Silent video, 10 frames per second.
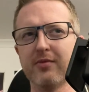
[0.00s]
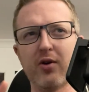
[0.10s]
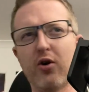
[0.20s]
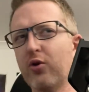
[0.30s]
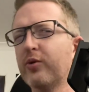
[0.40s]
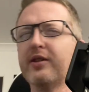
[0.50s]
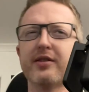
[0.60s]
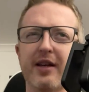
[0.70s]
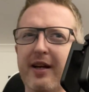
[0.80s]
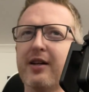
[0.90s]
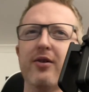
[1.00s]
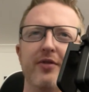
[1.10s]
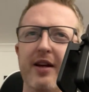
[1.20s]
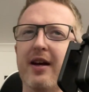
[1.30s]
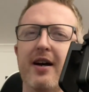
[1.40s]
always kind of
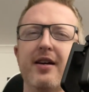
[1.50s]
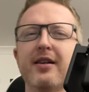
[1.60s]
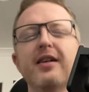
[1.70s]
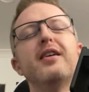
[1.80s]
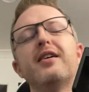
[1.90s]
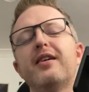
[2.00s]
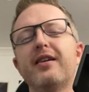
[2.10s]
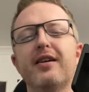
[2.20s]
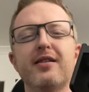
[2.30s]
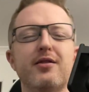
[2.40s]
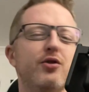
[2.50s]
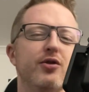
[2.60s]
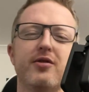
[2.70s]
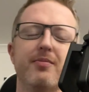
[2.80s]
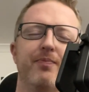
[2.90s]
AI, it's
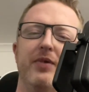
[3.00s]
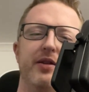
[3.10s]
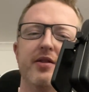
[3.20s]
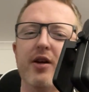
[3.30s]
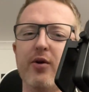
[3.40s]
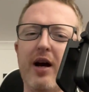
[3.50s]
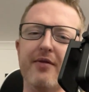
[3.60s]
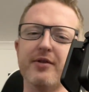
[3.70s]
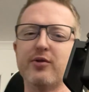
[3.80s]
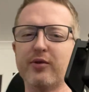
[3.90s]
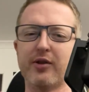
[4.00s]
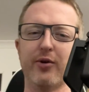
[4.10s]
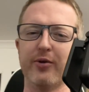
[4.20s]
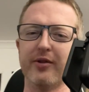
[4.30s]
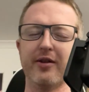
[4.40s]
just, it's now Avid's own
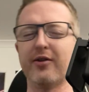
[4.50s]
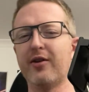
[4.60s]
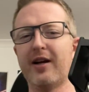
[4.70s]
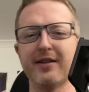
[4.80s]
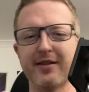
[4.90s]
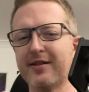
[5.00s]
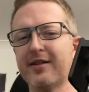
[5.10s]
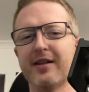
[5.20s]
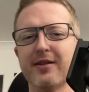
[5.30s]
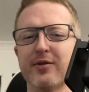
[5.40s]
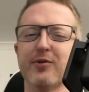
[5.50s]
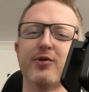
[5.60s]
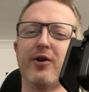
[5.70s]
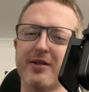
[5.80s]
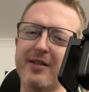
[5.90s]
code, they're not licensing it, so it's
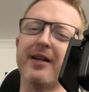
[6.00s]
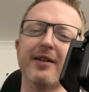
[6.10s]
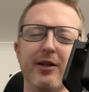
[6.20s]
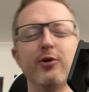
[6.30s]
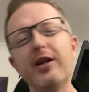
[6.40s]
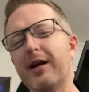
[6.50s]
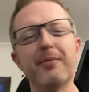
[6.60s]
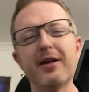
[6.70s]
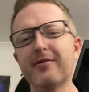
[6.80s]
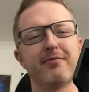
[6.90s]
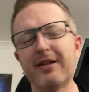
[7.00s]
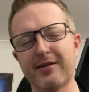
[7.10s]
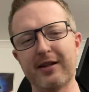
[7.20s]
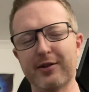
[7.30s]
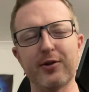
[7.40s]
got a slightly new name,
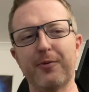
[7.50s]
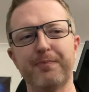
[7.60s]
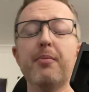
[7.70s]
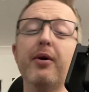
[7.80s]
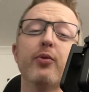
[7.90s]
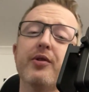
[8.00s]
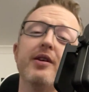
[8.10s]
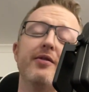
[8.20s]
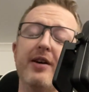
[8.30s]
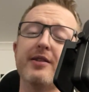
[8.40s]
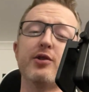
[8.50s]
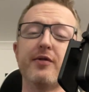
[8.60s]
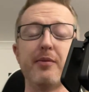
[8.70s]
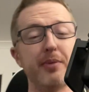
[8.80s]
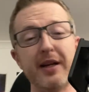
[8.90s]
that's all. But with the advantage of
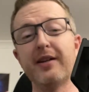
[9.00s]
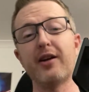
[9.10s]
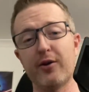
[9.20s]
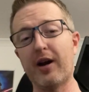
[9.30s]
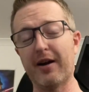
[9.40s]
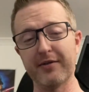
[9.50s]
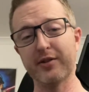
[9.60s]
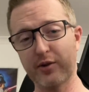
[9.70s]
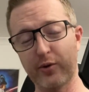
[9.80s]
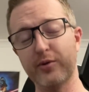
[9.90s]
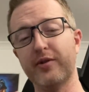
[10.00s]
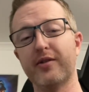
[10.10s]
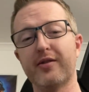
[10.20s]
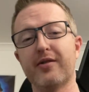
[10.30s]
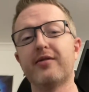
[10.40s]
it being now Avid's code,
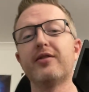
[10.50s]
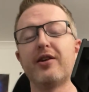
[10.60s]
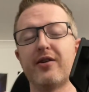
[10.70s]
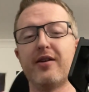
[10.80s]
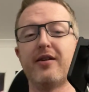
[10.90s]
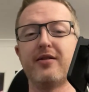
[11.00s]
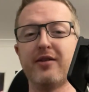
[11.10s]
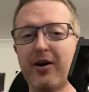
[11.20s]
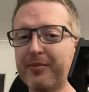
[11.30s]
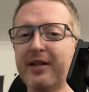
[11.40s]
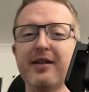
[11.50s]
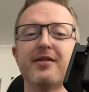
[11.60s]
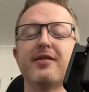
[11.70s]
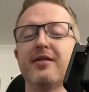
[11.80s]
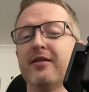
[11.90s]
there are
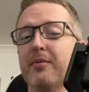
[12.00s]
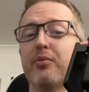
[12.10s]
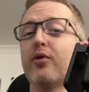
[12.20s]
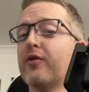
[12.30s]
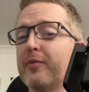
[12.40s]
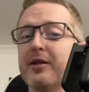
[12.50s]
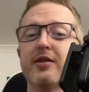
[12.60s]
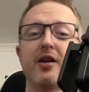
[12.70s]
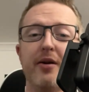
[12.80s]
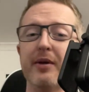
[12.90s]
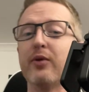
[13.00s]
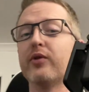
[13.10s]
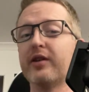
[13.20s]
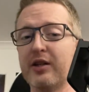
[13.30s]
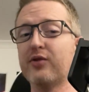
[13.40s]
updates and improvements coming
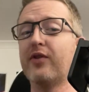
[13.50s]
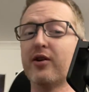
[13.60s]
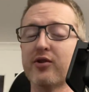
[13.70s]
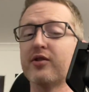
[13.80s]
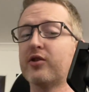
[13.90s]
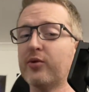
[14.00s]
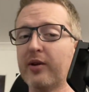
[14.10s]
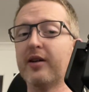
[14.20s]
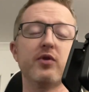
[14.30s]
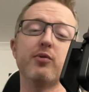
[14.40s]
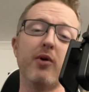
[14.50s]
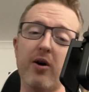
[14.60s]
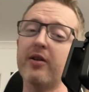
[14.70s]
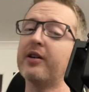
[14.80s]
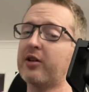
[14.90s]
with each version to it.
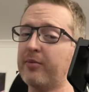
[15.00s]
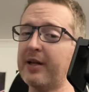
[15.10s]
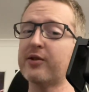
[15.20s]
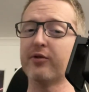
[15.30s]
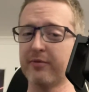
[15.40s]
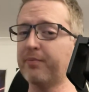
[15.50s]
Small and incremental,